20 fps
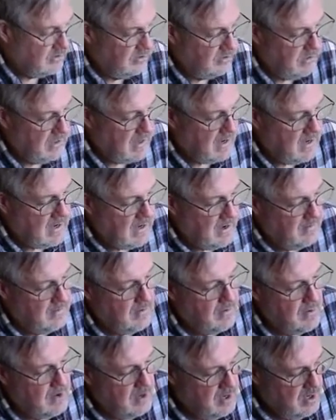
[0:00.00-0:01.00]
see, I have
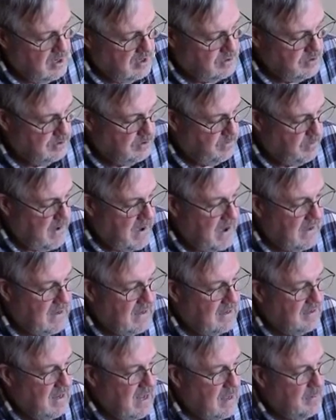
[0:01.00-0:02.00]
just
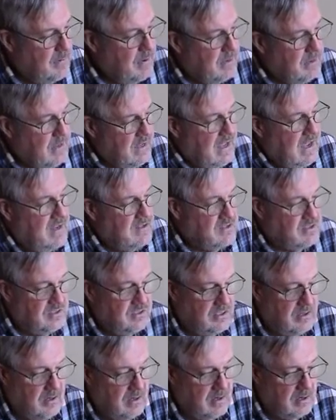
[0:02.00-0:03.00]
packing tape on the edges
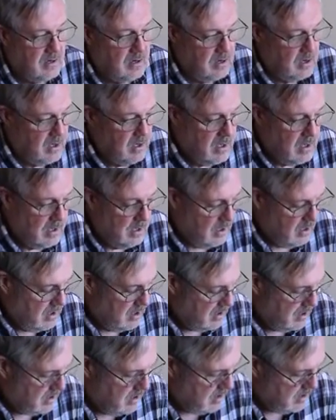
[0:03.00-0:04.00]
here.
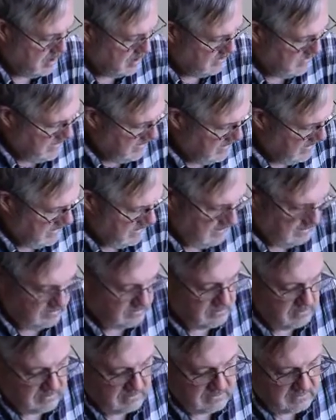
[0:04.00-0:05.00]

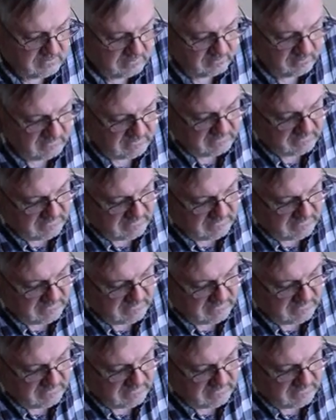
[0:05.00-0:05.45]
So let's slit